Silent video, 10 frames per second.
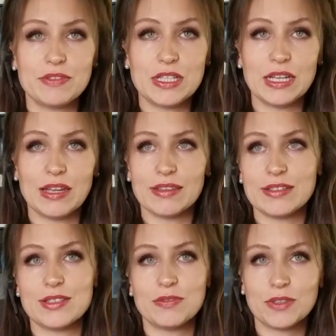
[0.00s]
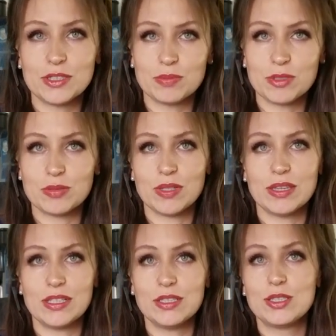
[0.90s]
tea and the difference between
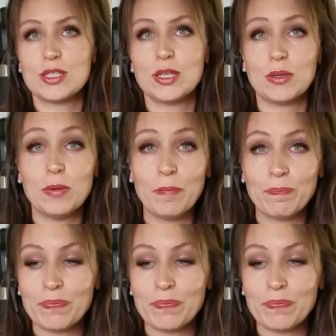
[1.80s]
these two,